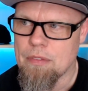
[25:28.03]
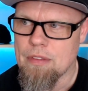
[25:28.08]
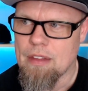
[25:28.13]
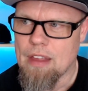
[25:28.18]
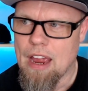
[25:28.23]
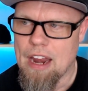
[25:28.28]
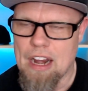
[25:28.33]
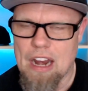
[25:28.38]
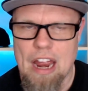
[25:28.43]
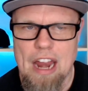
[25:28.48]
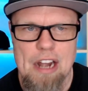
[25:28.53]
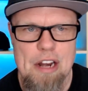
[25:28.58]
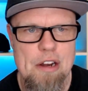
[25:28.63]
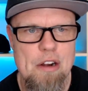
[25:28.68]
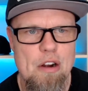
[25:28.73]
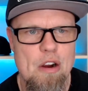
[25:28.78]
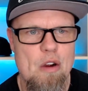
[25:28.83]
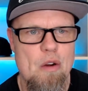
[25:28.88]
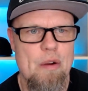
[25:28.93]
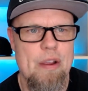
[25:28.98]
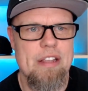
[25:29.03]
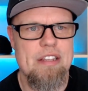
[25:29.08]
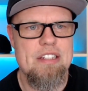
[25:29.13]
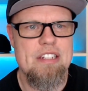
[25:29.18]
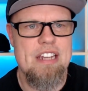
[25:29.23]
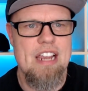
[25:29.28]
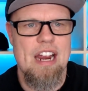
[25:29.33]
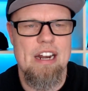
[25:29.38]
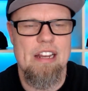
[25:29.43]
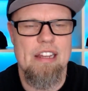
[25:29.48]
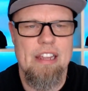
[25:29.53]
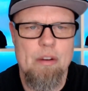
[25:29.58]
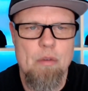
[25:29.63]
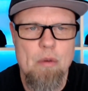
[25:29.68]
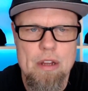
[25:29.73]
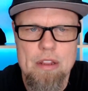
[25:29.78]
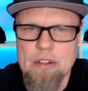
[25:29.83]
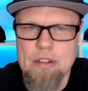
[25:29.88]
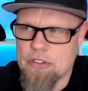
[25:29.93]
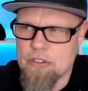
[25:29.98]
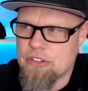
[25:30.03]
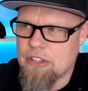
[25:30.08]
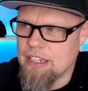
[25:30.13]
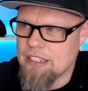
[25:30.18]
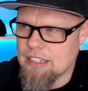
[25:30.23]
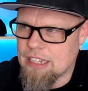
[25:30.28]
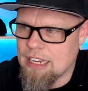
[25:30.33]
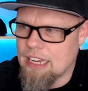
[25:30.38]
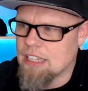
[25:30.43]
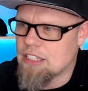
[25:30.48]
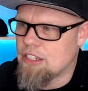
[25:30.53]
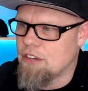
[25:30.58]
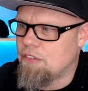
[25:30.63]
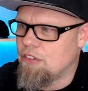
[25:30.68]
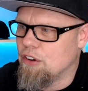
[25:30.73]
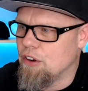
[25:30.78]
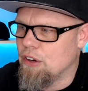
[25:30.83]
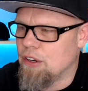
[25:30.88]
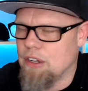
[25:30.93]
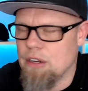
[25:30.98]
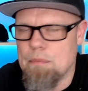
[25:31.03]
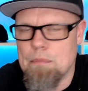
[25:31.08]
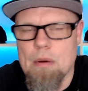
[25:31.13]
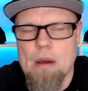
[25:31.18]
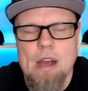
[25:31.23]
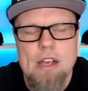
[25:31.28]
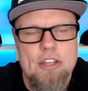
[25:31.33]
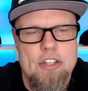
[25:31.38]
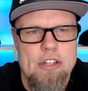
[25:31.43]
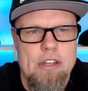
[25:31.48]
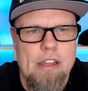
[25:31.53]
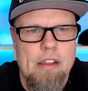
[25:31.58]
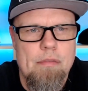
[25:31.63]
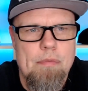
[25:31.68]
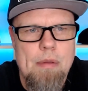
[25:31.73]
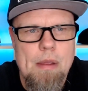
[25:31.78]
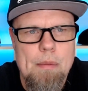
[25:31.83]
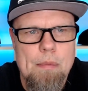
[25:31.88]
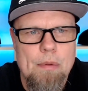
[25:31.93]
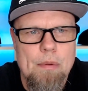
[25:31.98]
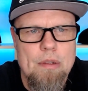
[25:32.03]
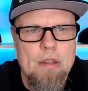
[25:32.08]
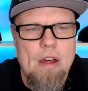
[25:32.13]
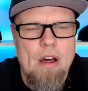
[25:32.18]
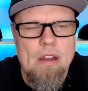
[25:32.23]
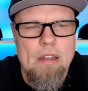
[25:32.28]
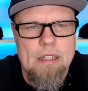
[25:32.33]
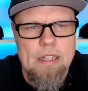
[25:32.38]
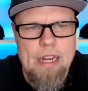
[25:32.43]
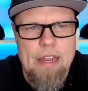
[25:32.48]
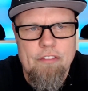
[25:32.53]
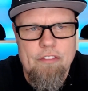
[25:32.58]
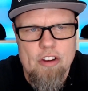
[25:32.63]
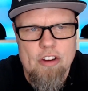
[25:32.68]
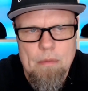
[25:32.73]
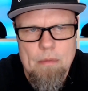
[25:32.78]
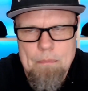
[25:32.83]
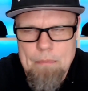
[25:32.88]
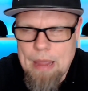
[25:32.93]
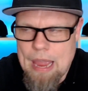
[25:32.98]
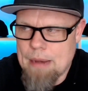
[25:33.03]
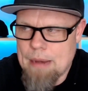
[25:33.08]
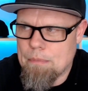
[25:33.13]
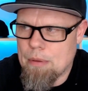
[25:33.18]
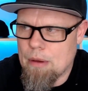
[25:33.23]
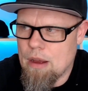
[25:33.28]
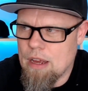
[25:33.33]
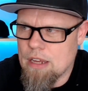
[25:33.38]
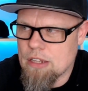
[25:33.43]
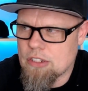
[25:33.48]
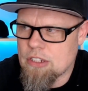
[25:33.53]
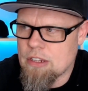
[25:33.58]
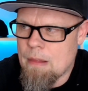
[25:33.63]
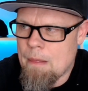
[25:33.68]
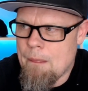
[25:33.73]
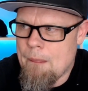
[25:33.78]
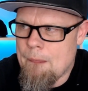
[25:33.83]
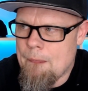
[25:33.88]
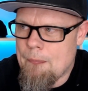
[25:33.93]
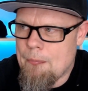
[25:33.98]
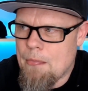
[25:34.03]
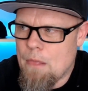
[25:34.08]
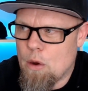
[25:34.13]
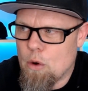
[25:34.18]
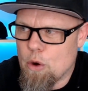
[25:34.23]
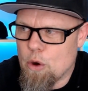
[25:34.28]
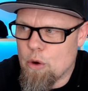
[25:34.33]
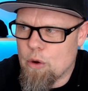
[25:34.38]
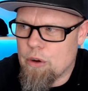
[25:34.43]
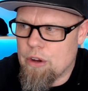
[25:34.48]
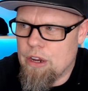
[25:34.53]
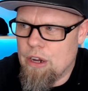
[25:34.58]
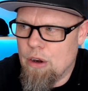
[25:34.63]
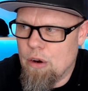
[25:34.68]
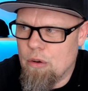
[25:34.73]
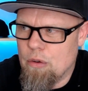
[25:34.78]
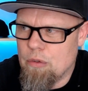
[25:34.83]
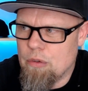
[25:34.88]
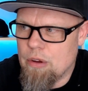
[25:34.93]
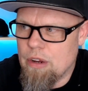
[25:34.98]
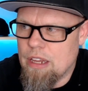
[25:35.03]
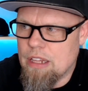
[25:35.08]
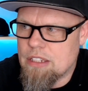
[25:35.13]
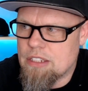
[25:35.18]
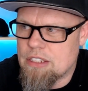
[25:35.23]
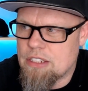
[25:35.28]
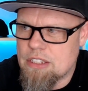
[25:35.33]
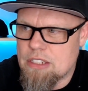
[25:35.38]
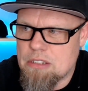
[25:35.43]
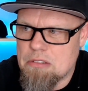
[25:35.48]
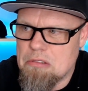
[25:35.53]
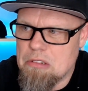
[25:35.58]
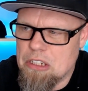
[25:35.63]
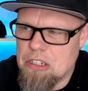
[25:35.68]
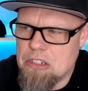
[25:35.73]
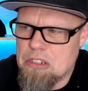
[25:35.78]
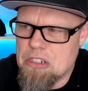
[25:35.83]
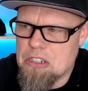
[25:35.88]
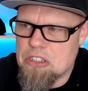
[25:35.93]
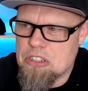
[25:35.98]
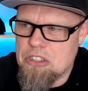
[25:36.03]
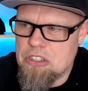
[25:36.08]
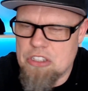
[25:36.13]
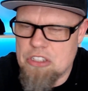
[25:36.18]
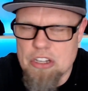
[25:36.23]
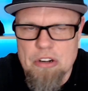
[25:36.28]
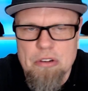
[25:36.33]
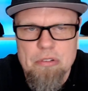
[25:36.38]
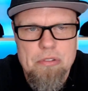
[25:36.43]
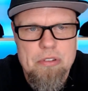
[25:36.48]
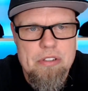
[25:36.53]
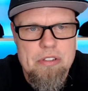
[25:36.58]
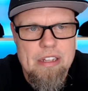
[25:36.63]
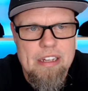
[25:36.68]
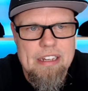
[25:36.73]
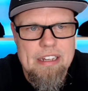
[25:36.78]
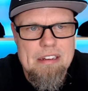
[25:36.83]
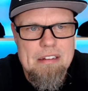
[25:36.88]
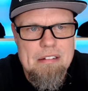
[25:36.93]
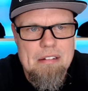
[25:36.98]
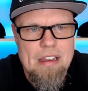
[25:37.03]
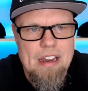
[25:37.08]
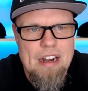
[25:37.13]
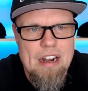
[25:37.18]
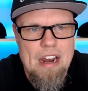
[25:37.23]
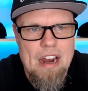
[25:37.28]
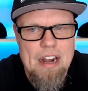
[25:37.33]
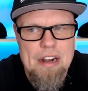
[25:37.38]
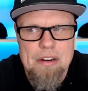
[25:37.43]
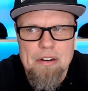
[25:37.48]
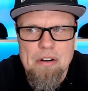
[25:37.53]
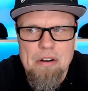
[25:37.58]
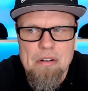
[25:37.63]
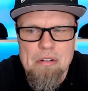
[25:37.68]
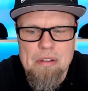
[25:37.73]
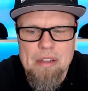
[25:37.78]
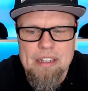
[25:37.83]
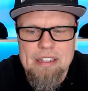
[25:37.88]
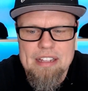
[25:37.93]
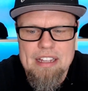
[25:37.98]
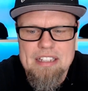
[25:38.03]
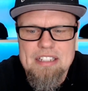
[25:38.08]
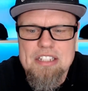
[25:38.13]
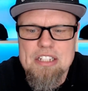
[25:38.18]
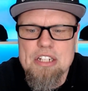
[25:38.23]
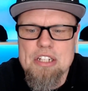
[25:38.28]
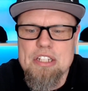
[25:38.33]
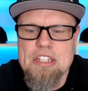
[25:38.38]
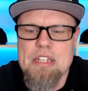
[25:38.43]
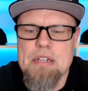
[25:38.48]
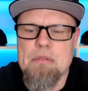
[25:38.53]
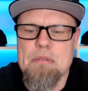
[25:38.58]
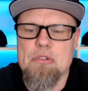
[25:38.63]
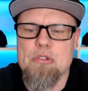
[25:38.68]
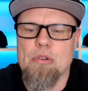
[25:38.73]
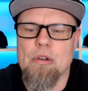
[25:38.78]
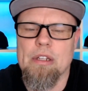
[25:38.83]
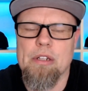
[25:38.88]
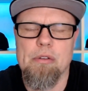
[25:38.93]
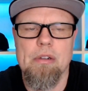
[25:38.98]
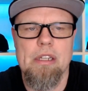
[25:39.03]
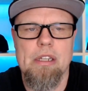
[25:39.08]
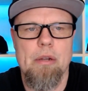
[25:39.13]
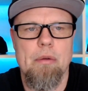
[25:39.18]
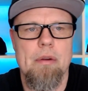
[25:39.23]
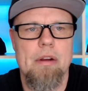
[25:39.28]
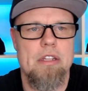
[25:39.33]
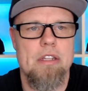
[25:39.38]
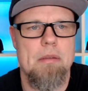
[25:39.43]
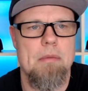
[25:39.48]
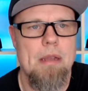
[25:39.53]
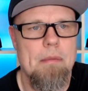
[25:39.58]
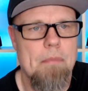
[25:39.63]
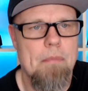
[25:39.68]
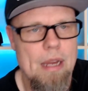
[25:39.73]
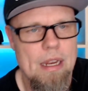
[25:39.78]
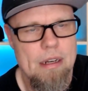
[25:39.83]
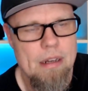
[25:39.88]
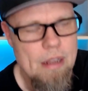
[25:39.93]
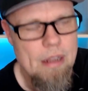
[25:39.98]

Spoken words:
know. It's kind of like one of those things. I guess if you're a good boss, you give people the holiday. If you're a bad boss, or it's you just don't. Like I don't know. Like that just seems really really weird to me. But